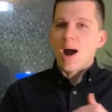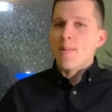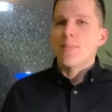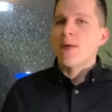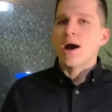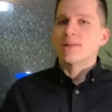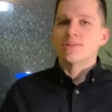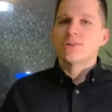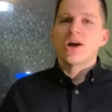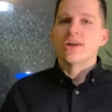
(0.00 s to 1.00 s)
I'm
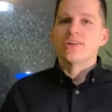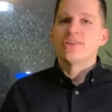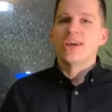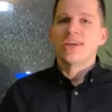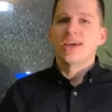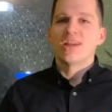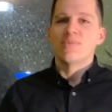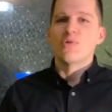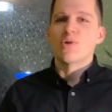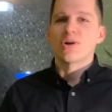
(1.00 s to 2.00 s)
not gonna take any
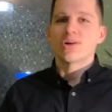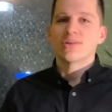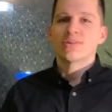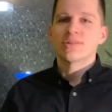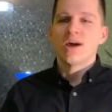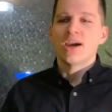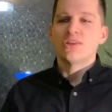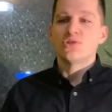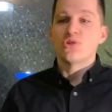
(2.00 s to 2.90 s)
more clients,